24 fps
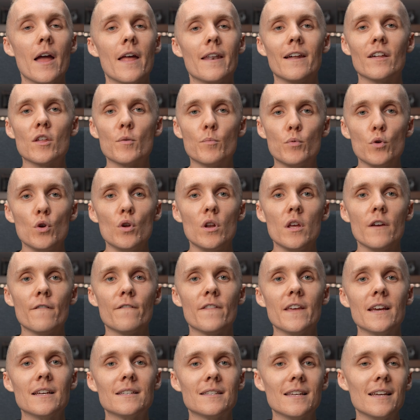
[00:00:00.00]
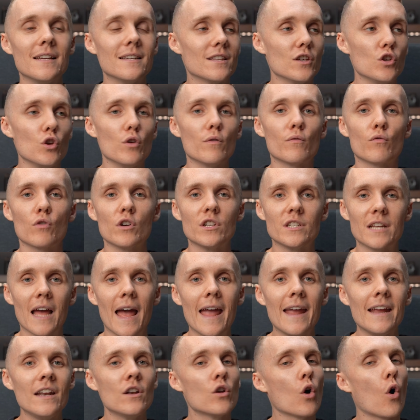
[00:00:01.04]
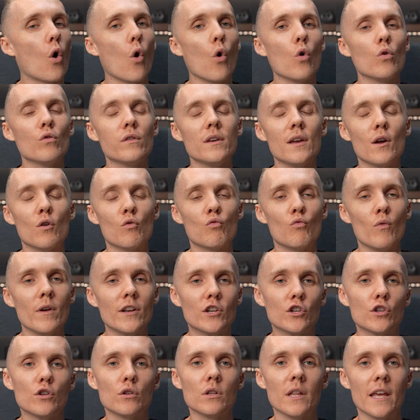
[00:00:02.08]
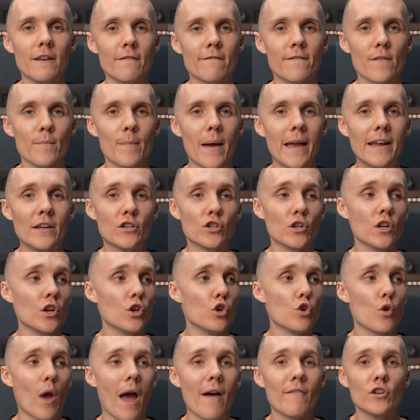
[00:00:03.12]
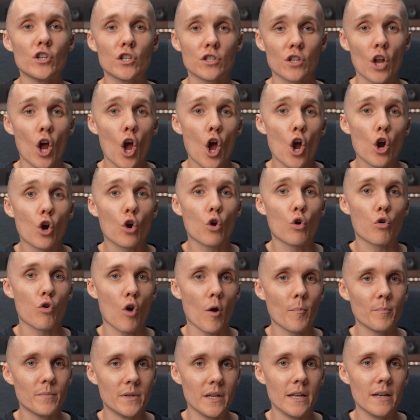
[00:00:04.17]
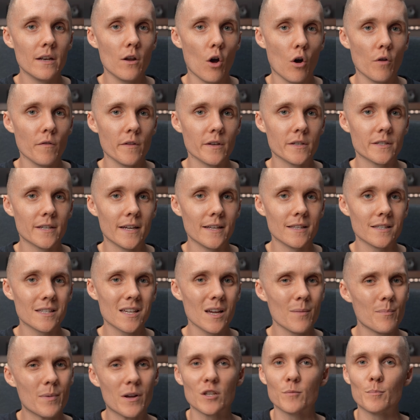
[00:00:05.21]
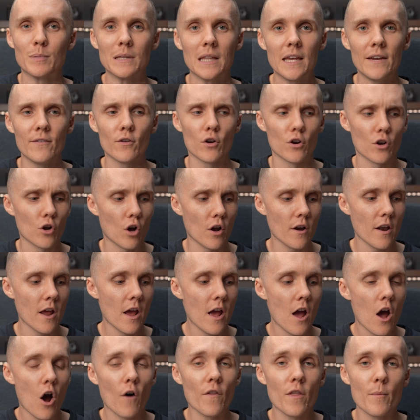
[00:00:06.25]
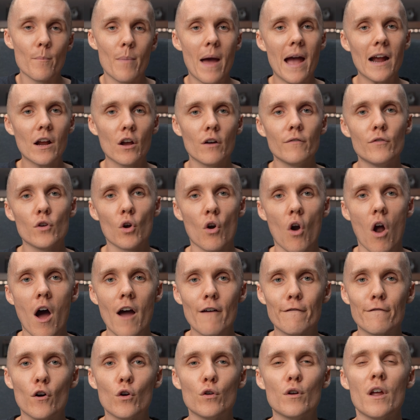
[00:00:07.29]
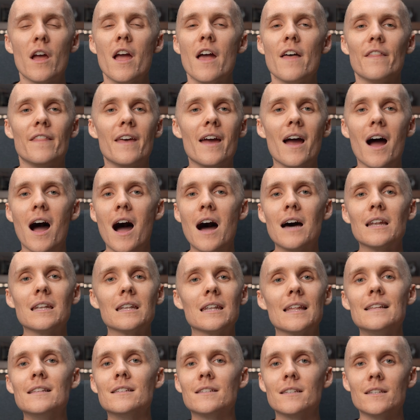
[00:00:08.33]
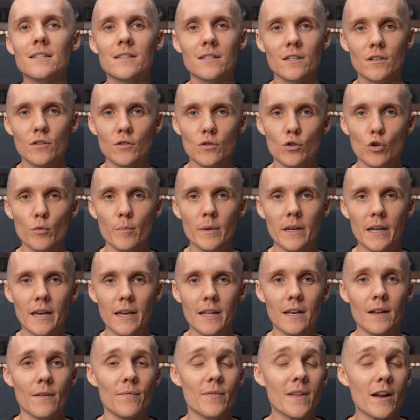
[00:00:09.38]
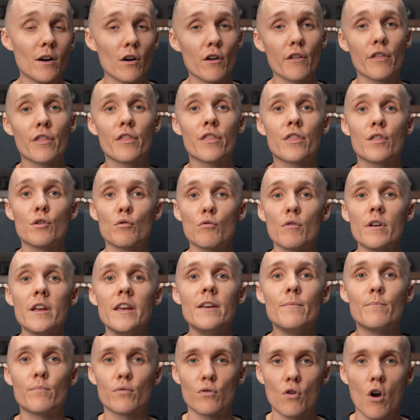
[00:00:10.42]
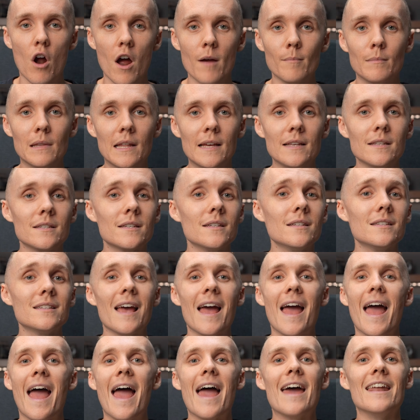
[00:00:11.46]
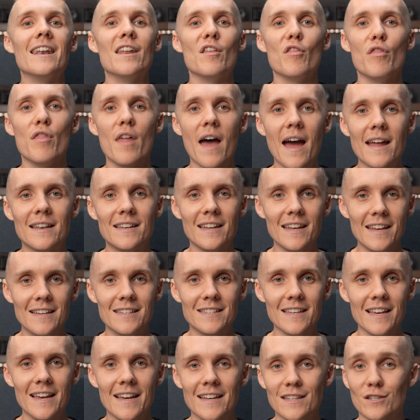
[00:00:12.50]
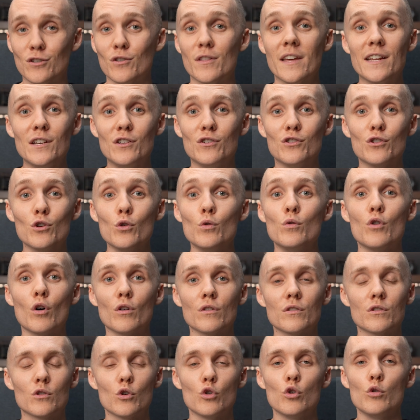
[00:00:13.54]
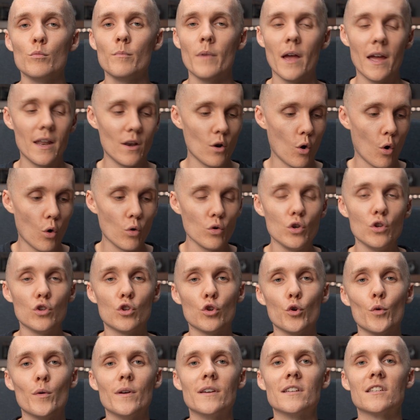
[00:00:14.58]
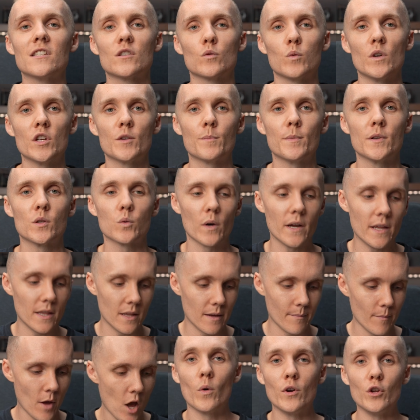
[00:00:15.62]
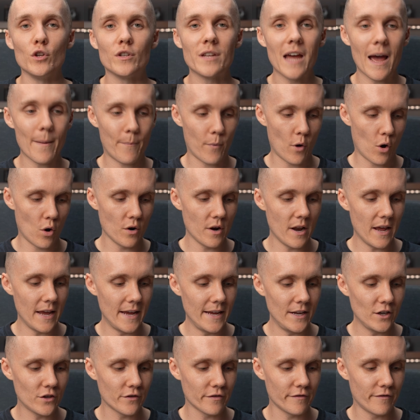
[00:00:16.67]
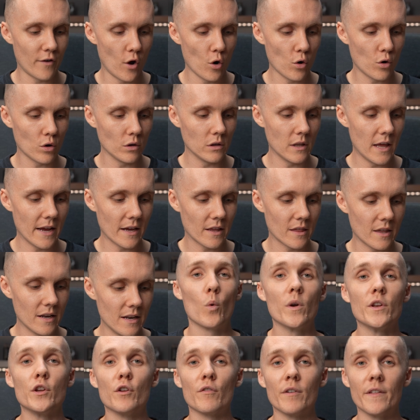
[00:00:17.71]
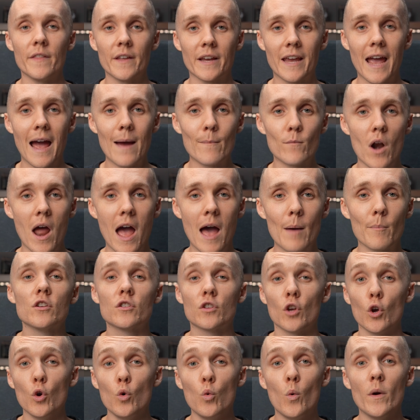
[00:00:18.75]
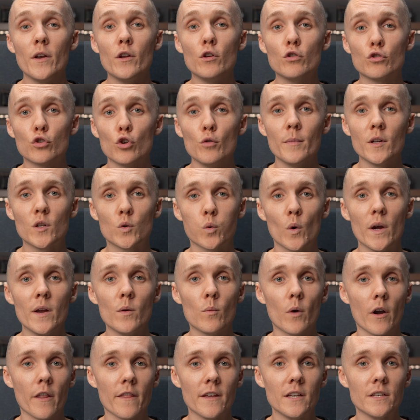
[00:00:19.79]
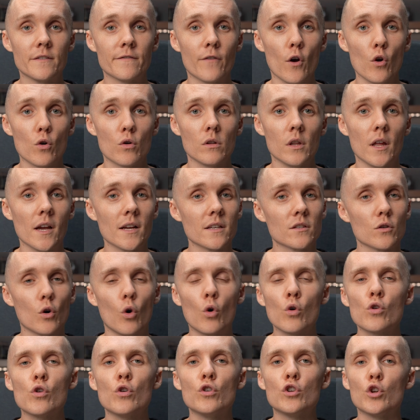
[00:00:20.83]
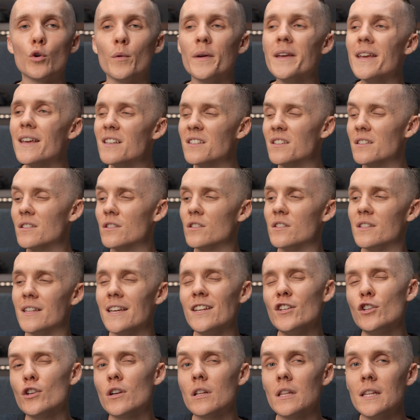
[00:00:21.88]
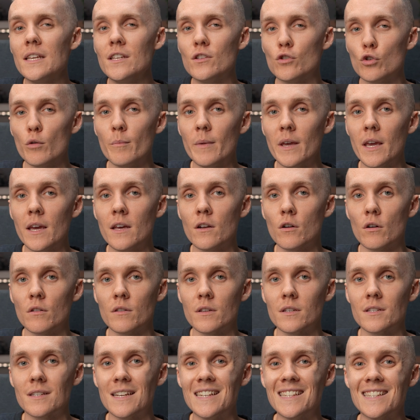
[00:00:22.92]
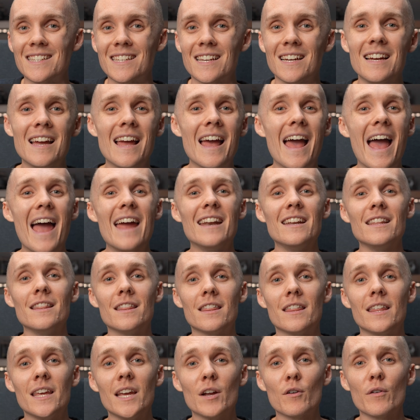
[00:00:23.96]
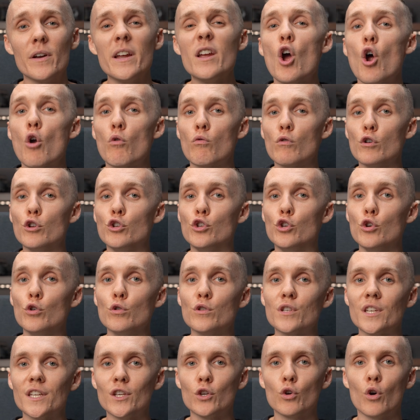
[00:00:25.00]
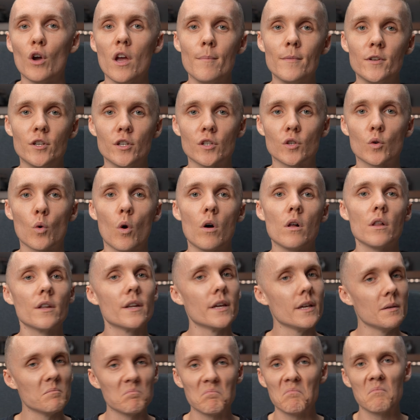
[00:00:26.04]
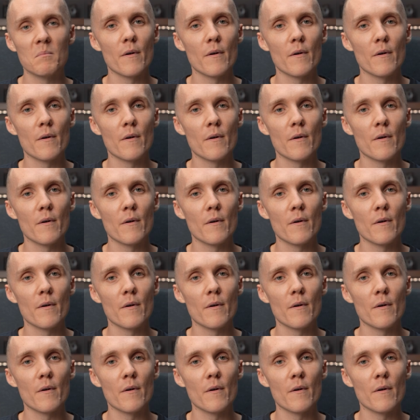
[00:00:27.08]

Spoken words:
Now the beauty of this is that you've retained all the original information and you haven't just cropped in on the sensor, because believe it or not, on the back of your iPhone, there aren't lenses zooming in. There are 3 prime lenses and that is it. So they do not zoom, and all you do is switch between them when you tap on each focal length when you're in the camera app. So when you zoom between one of these focal lengths, all you're doing is digitally zooming in on the sensor and in theory, reducing your image's quality.